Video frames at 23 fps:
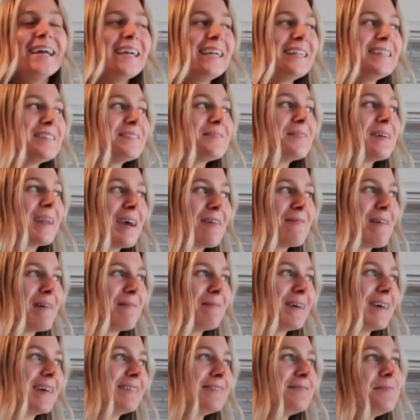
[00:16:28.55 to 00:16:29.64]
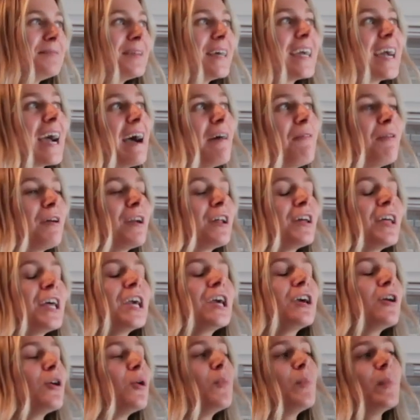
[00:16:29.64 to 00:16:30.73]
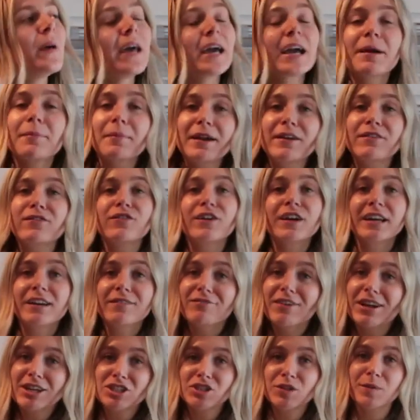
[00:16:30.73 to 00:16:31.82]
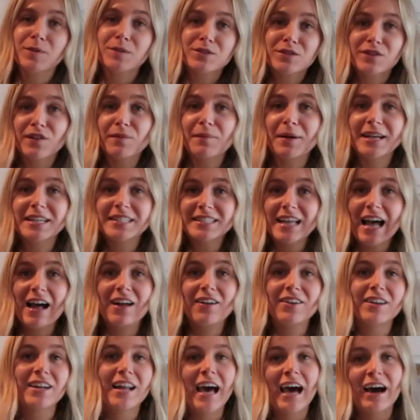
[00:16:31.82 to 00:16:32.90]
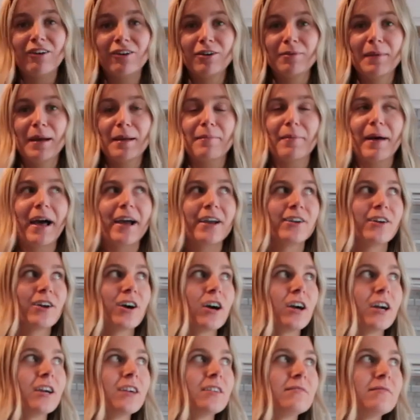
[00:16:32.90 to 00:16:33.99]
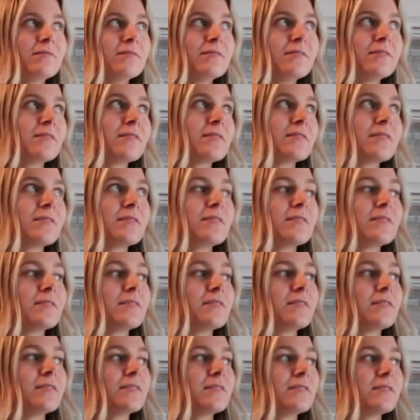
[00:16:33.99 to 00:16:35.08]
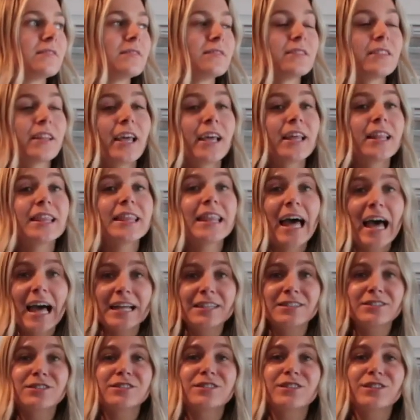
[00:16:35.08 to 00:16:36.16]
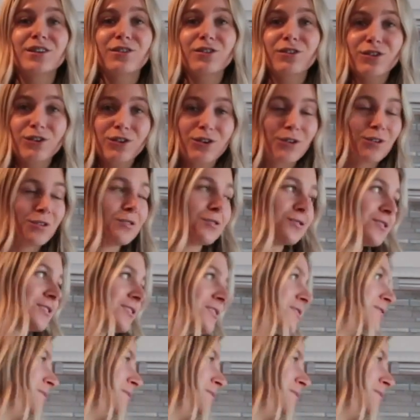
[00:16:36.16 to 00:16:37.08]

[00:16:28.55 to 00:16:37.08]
into what I want my life to be like. I want to like go pick my freaking vegetables for my salad out in my backyard. Like that's goals